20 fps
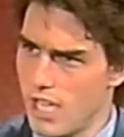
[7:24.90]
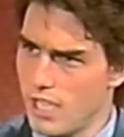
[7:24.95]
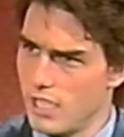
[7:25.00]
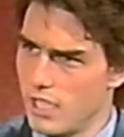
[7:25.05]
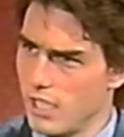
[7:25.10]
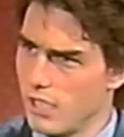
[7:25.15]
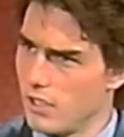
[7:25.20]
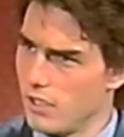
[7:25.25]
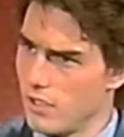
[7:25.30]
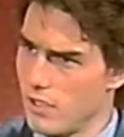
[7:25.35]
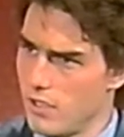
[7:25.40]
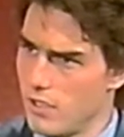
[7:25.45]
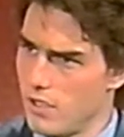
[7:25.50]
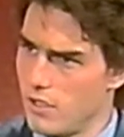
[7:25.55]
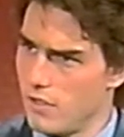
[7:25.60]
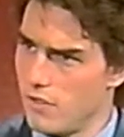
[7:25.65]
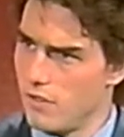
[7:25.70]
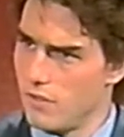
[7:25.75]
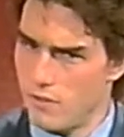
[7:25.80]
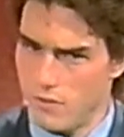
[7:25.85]

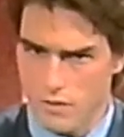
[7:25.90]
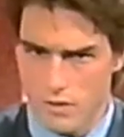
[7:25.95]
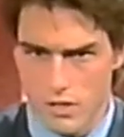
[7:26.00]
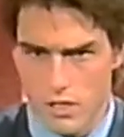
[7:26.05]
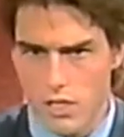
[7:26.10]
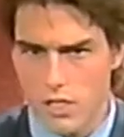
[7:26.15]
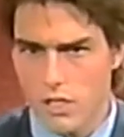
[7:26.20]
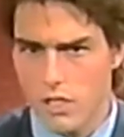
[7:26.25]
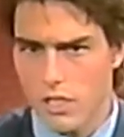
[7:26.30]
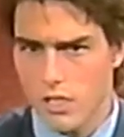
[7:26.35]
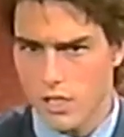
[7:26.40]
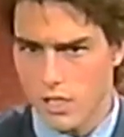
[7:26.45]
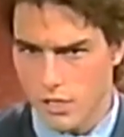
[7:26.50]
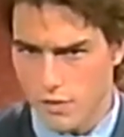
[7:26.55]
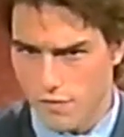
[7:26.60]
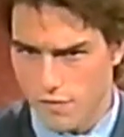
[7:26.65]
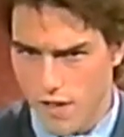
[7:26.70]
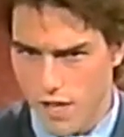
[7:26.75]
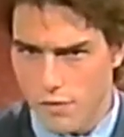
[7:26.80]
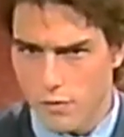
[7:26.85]
Nicklaus's, his
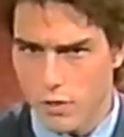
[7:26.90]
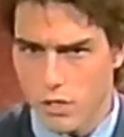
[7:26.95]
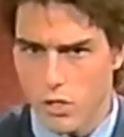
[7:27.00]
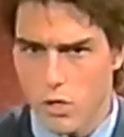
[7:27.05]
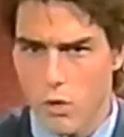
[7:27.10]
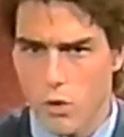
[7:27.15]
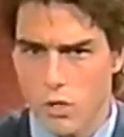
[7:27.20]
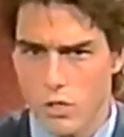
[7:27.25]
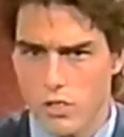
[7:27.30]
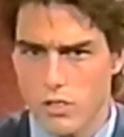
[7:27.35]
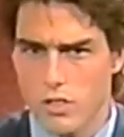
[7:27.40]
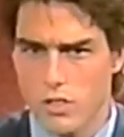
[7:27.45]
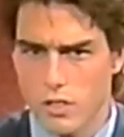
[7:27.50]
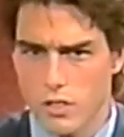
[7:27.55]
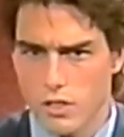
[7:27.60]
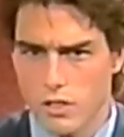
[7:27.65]
favorite course.